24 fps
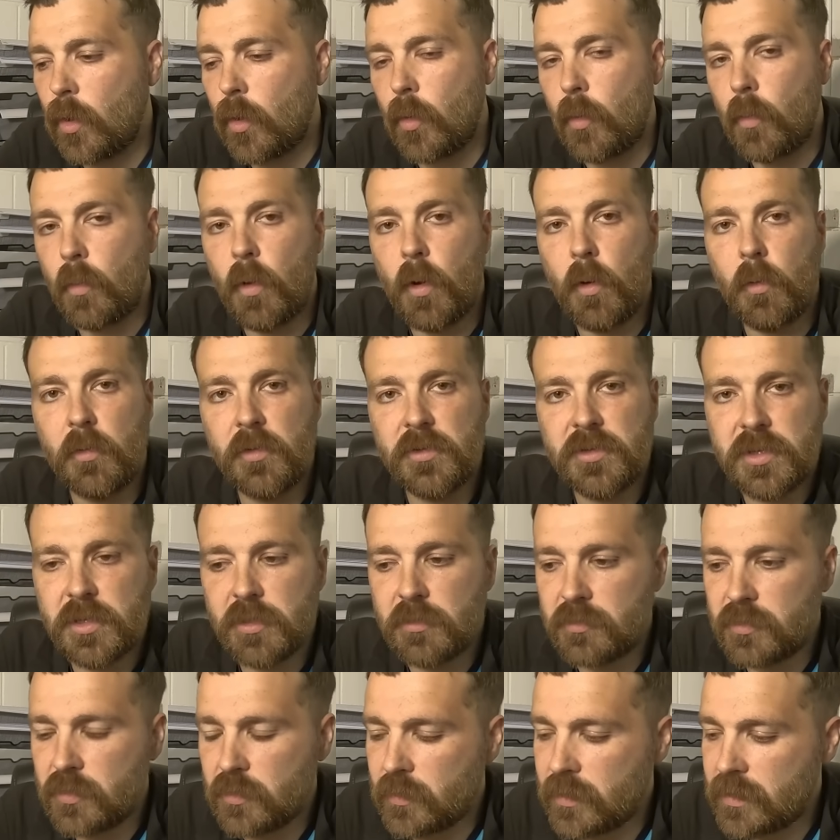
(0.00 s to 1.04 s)
What would
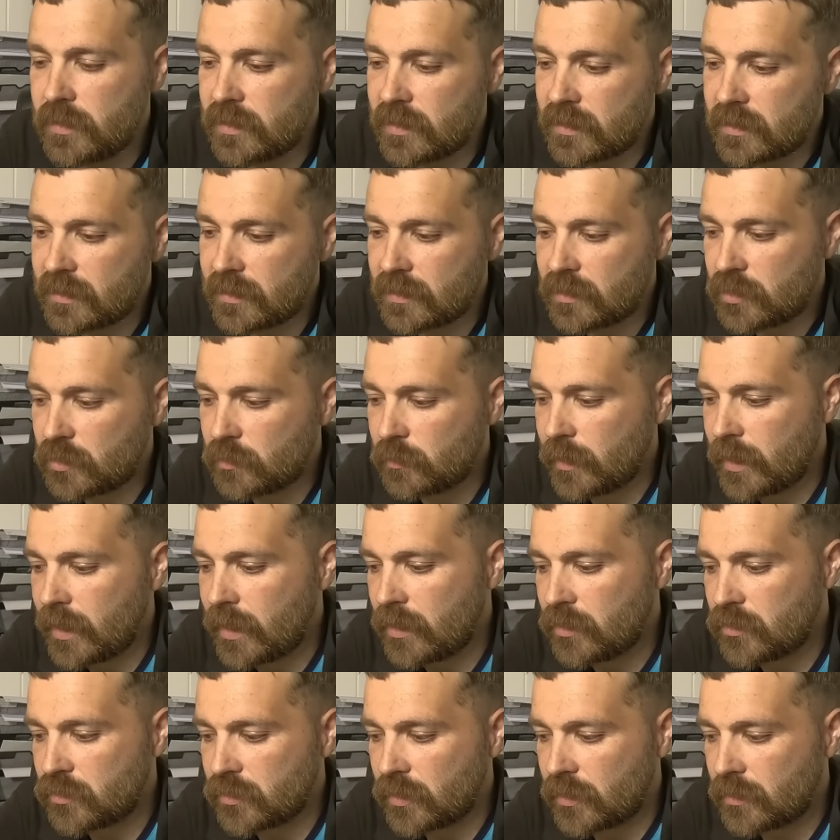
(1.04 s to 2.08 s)
you do in this
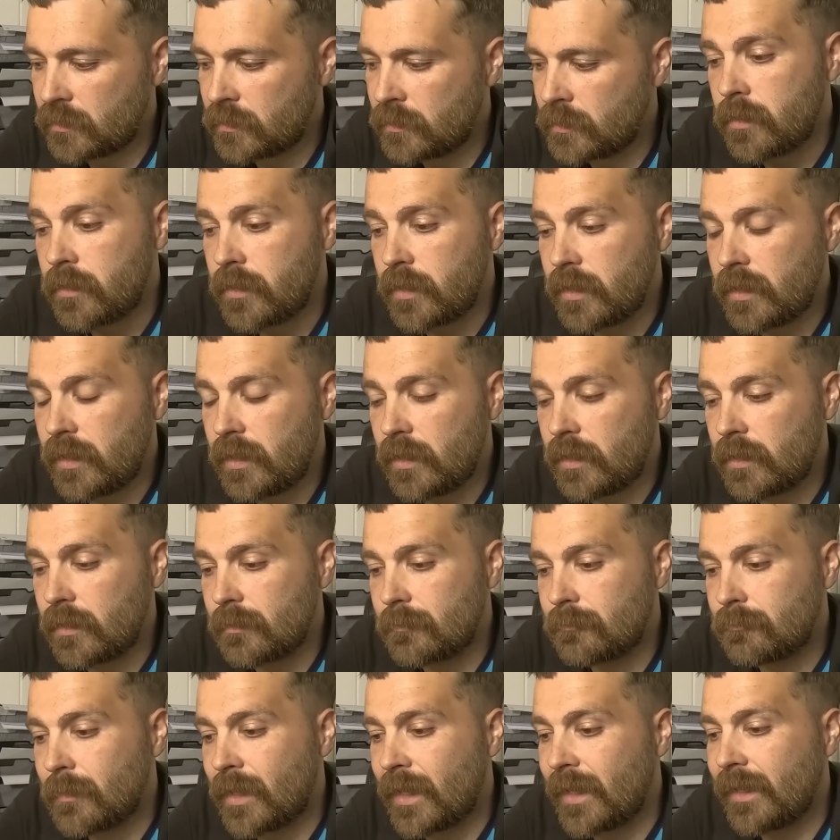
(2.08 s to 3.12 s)
situation? The
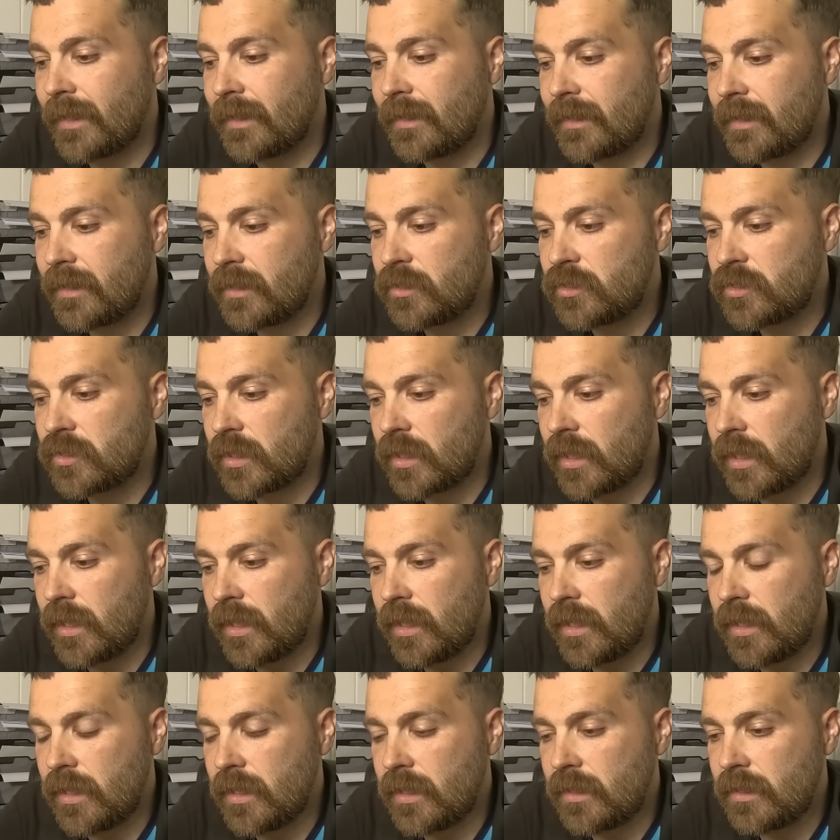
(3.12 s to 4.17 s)
mileage
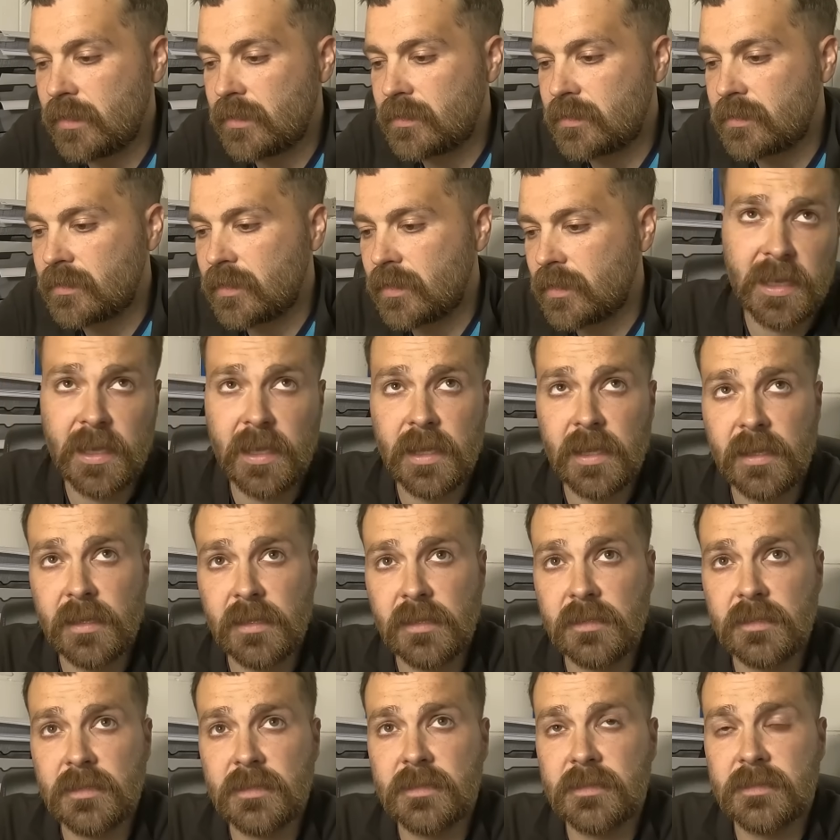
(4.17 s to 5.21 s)
is
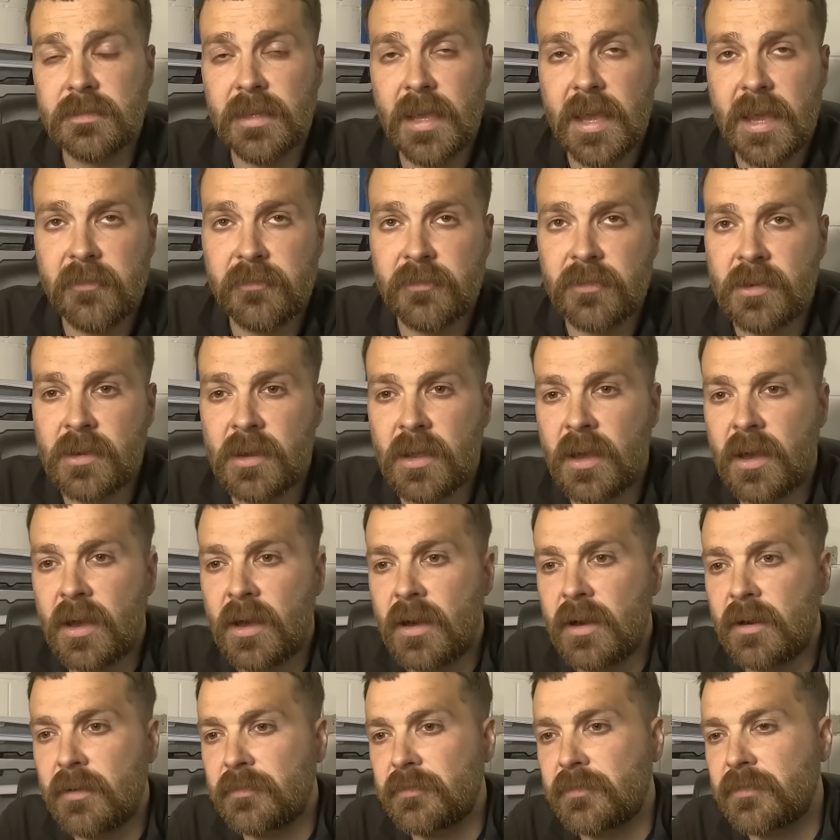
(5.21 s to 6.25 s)

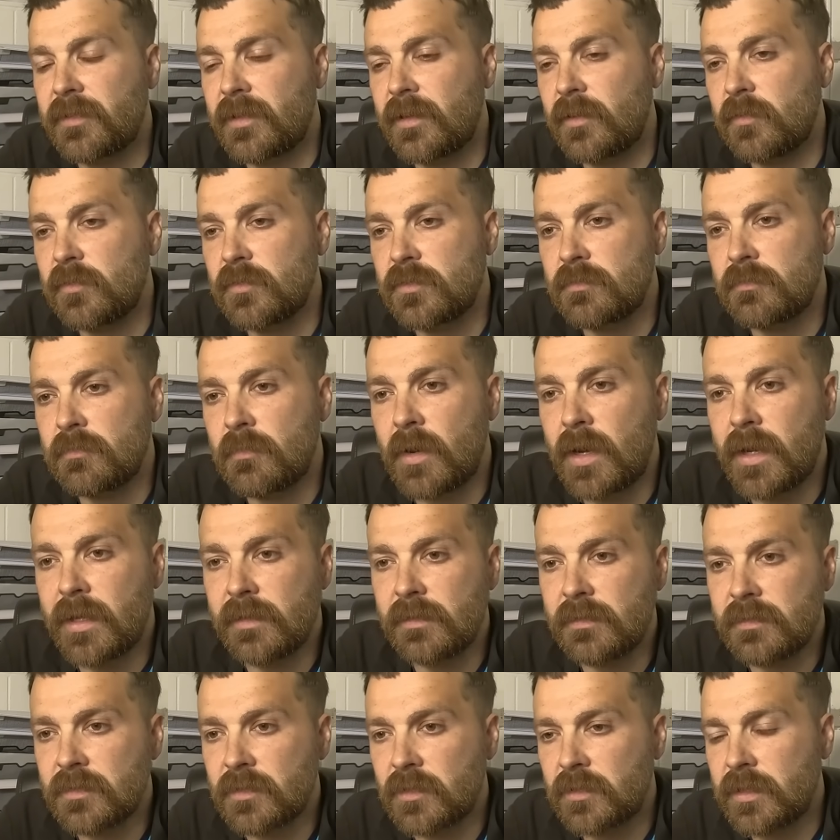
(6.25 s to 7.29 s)
7,500
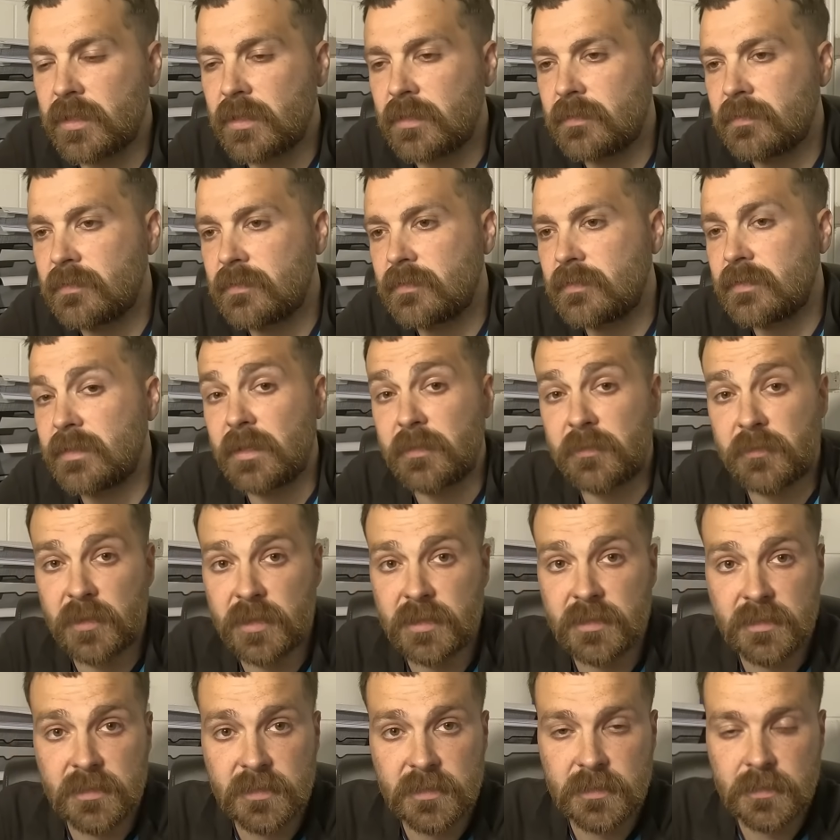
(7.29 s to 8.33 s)
miles on it,
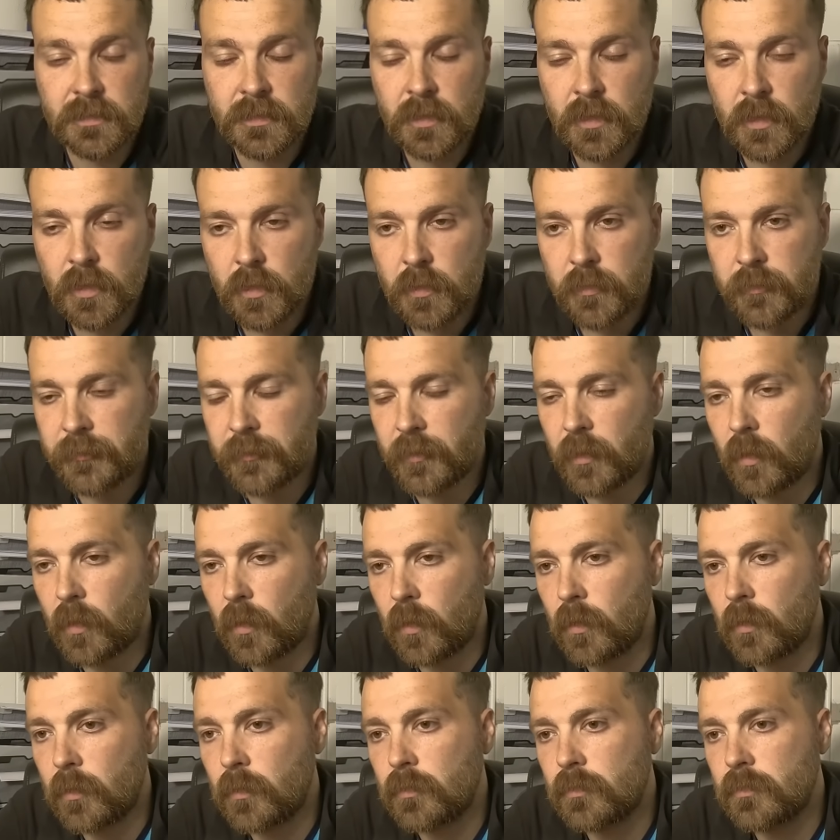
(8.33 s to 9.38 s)
difference
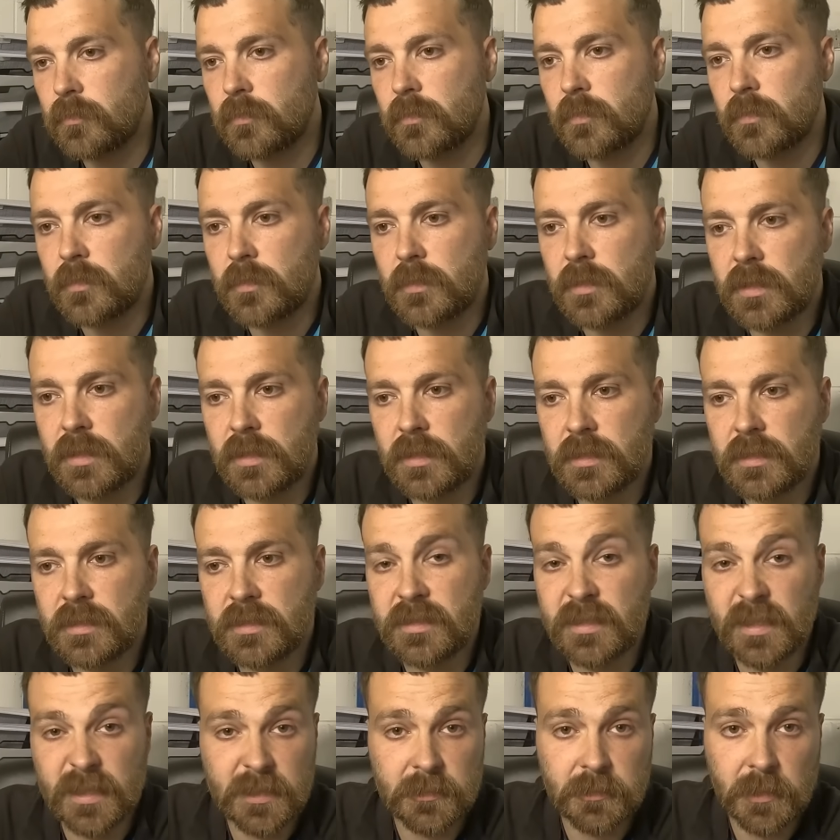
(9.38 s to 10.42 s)
for
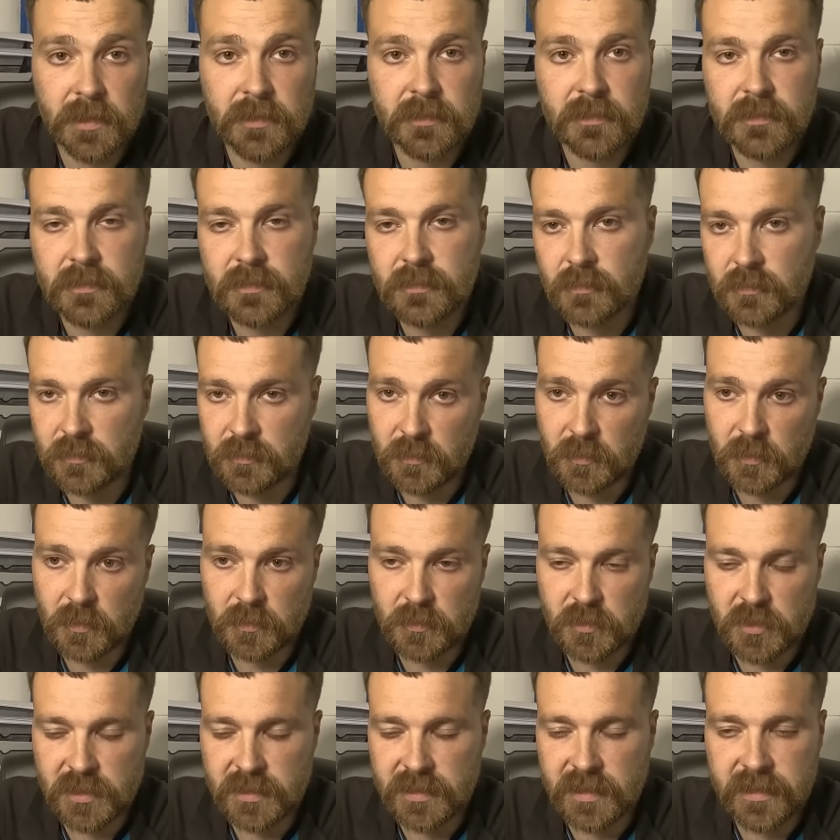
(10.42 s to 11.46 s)
6 months, or
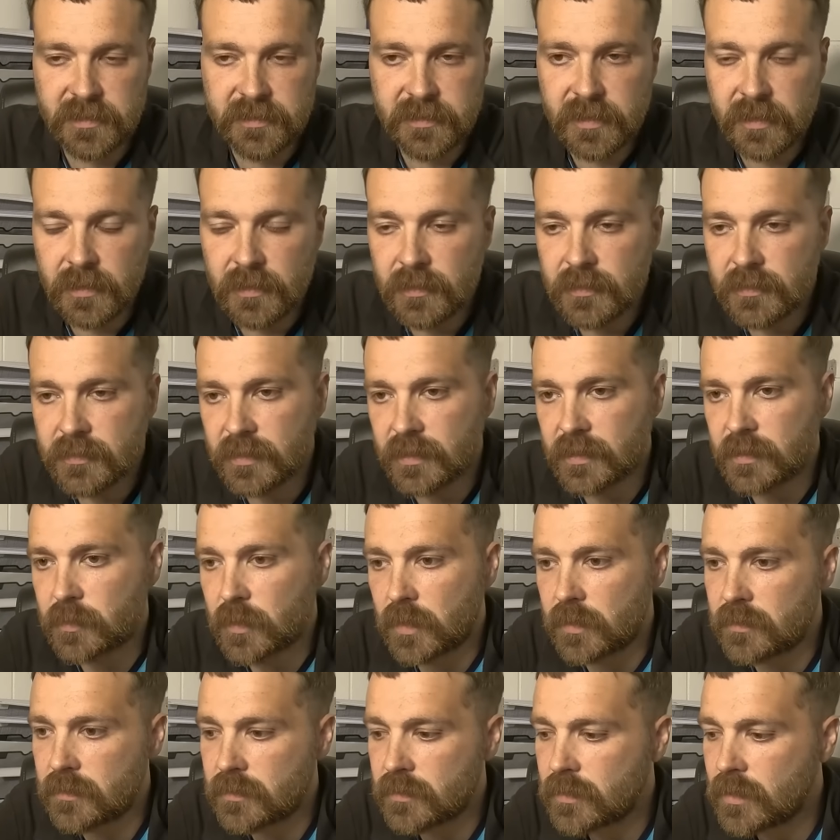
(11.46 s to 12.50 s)
just under 6
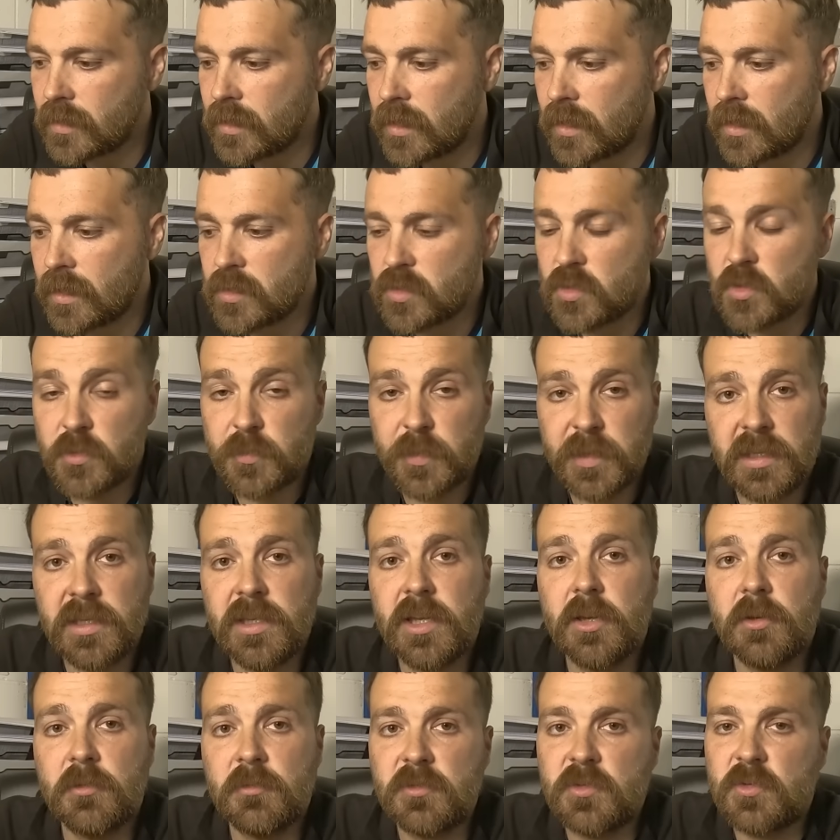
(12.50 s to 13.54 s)
months. So it's been
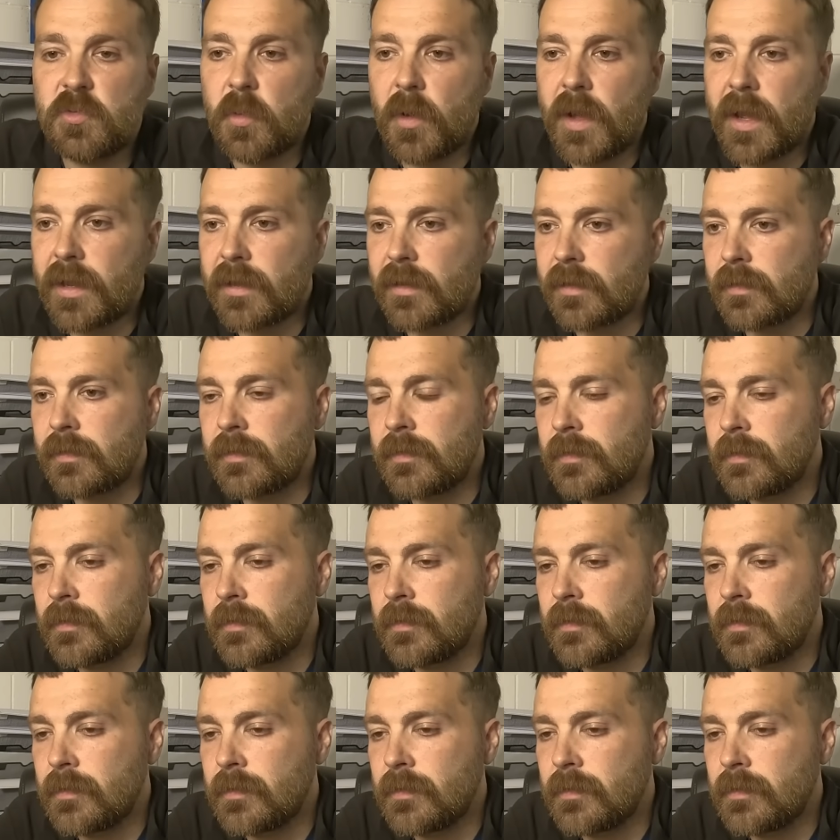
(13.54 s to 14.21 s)
used well.